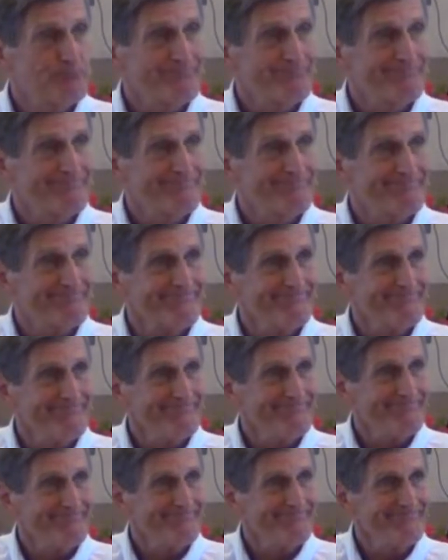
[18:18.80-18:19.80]

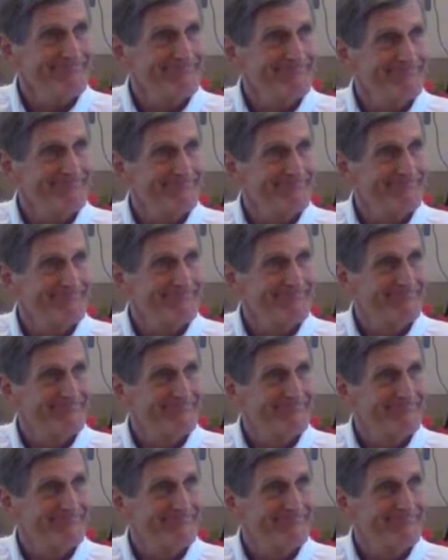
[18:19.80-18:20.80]

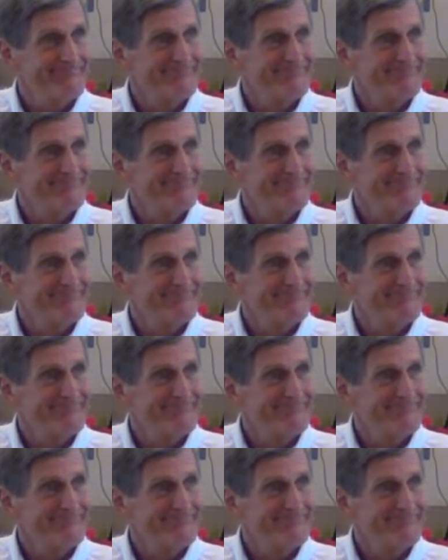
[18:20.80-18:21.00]
(silence)